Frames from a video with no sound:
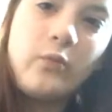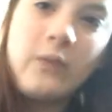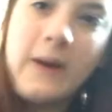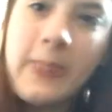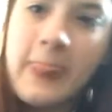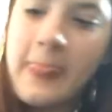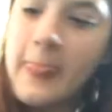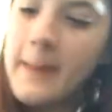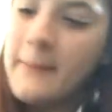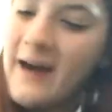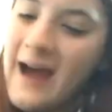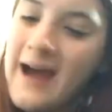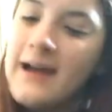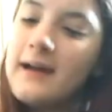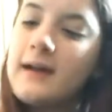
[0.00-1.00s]
In the
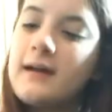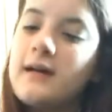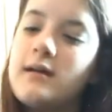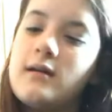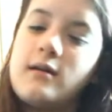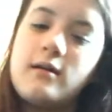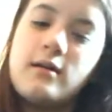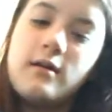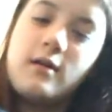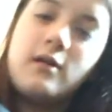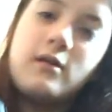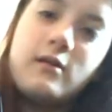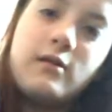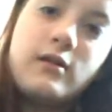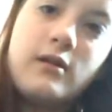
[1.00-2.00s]
back,
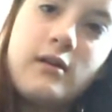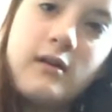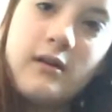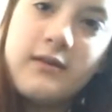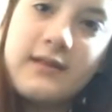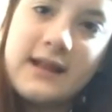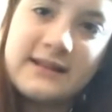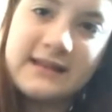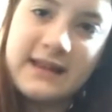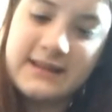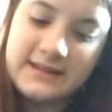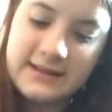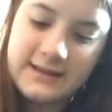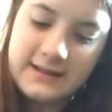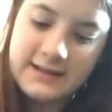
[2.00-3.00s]
there's
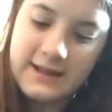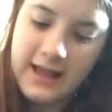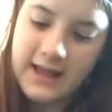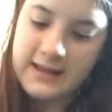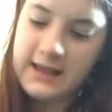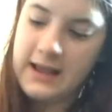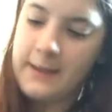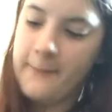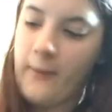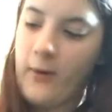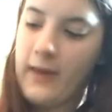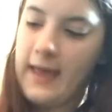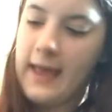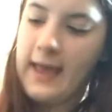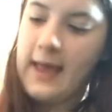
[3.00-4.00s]
like a
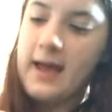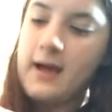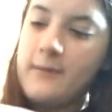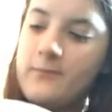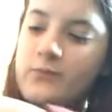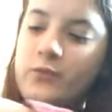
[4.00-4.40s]
pocket here,